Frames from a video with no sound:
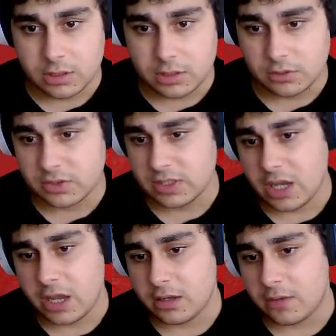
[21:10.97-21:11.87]
You see,
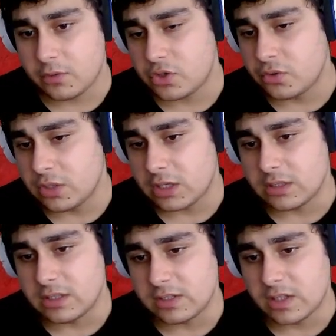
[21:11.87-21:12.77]
I was shooting at
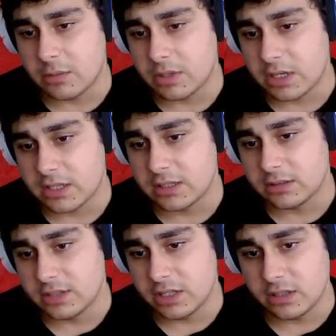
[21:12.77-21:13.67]
this guy, but I
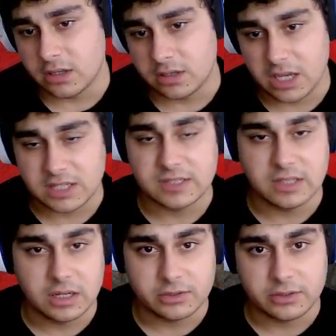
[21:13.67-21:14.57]
killed that guy
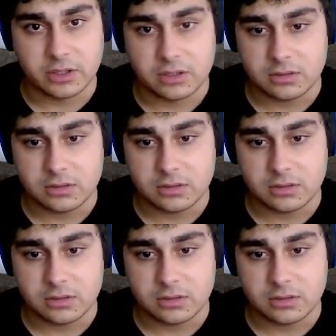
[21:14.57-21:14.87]
accidentally.